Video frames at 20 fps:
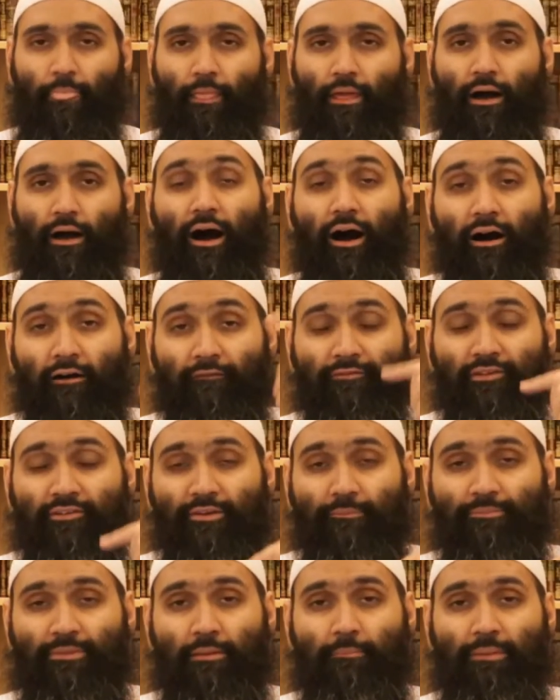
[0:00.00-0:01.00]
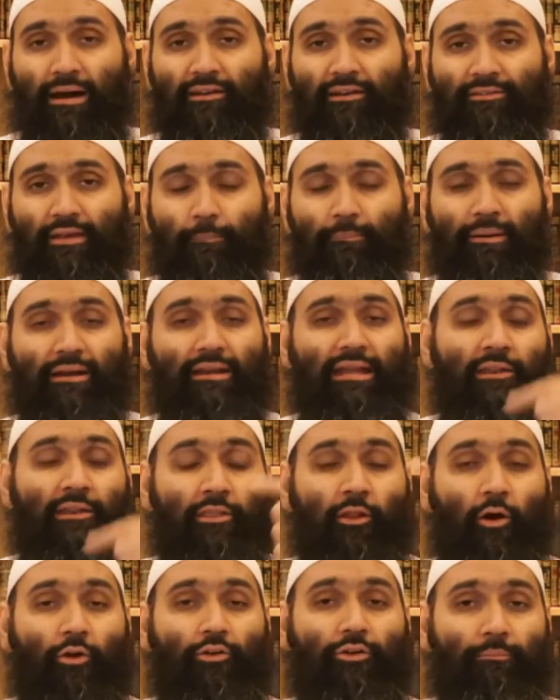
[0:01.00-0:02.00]
After something bad has happened
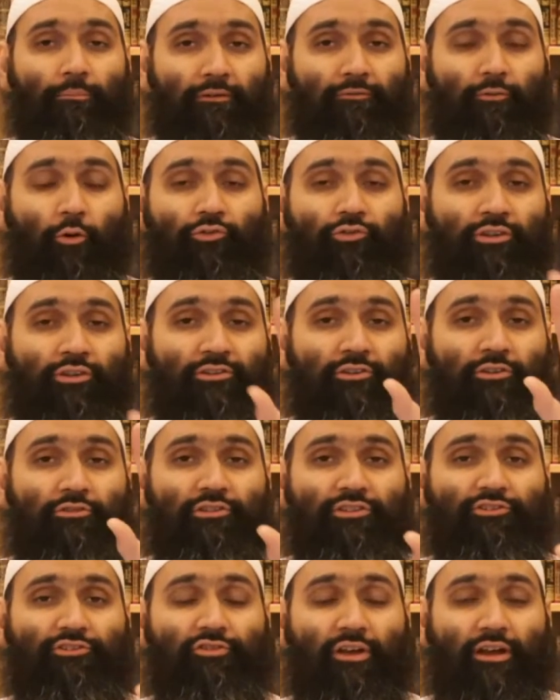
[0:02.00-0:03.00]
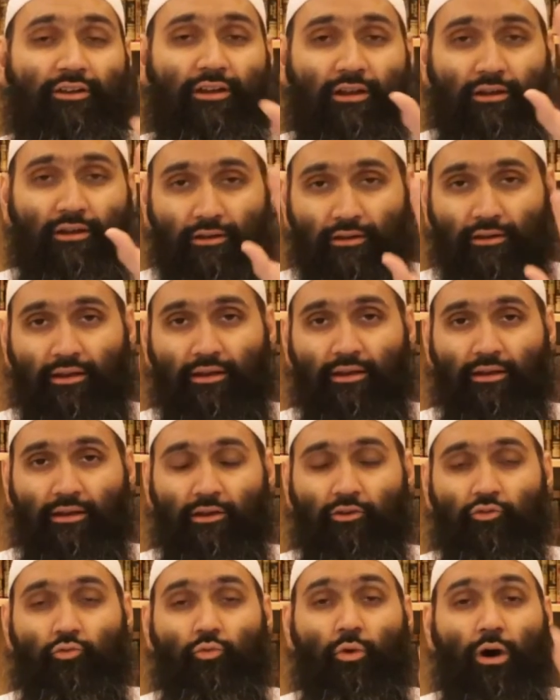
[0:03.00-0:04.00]
and not before. So this is restricted
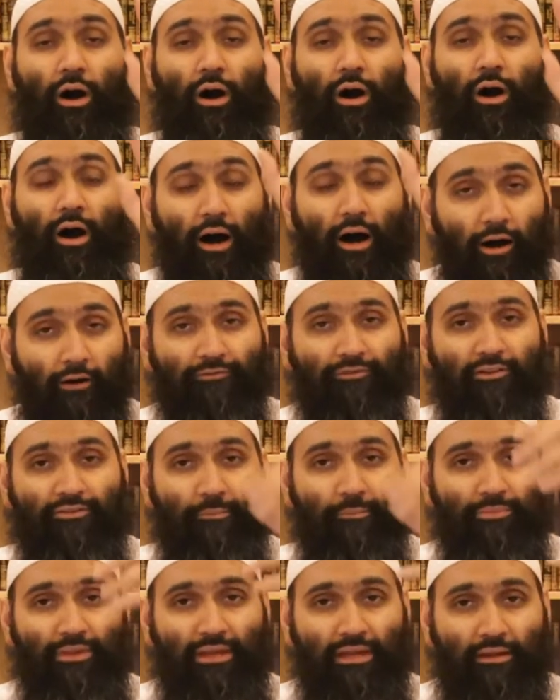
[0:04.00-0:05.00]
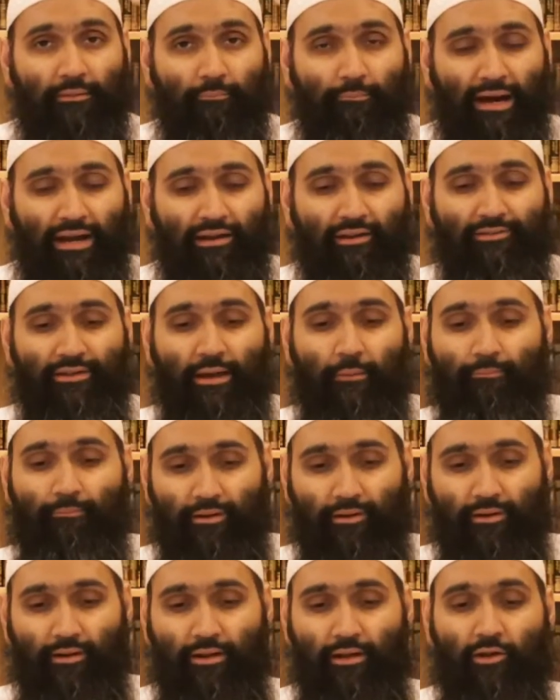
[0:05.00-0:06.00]
to after something bad has happened.
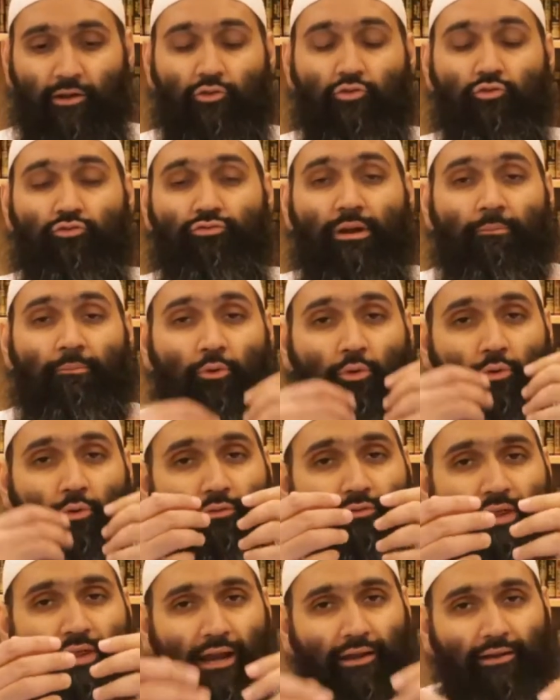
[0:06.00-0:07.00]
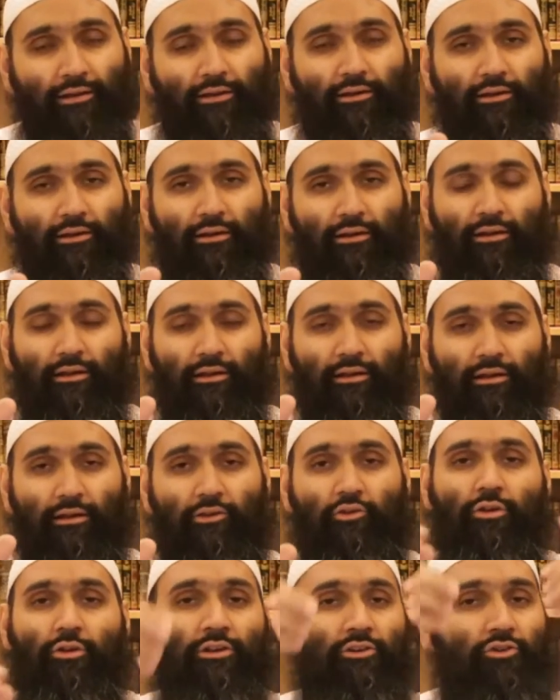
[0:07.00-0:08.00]
To remove that,
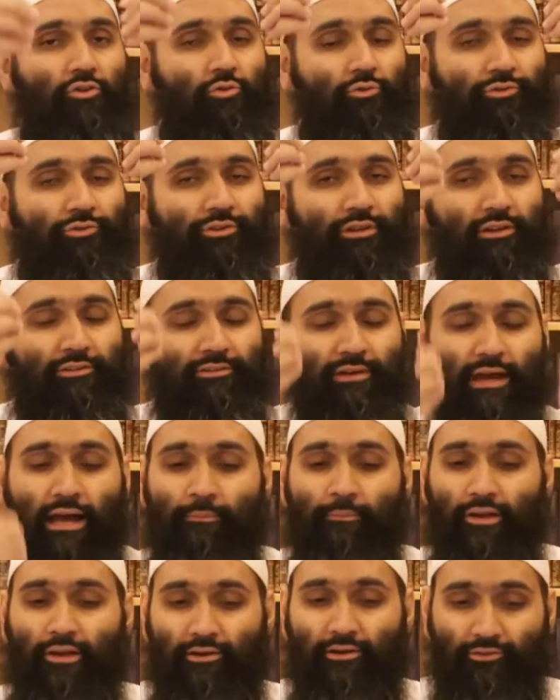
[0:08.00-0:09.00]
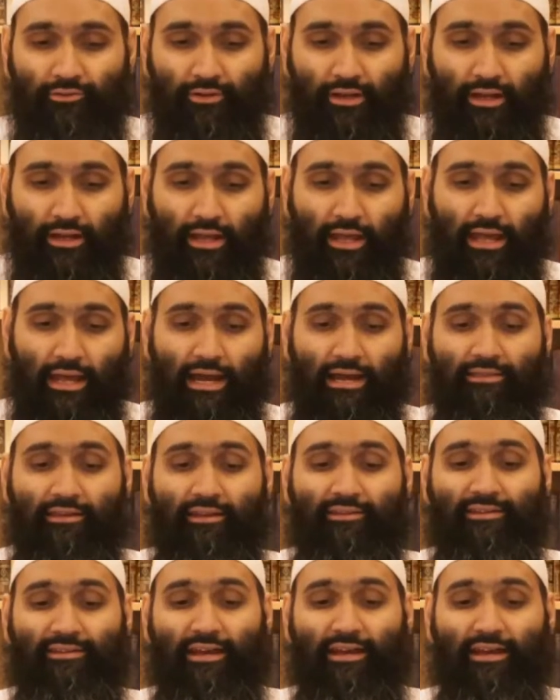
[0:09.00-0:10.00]
you can use these amulets. And
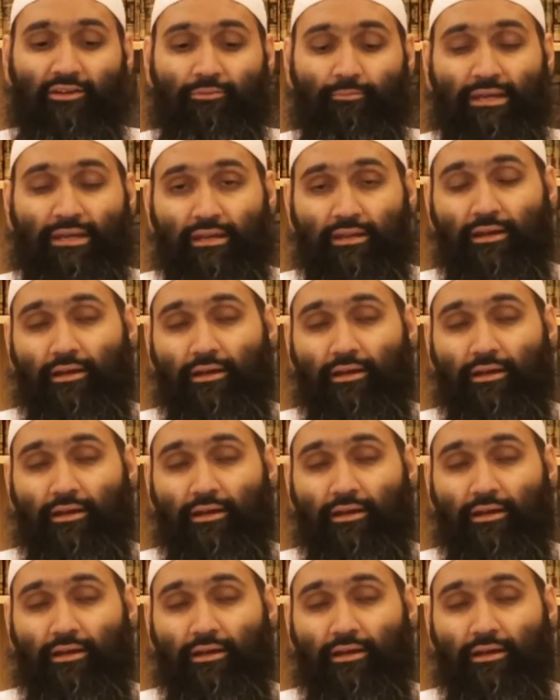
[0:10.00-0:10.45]
this has been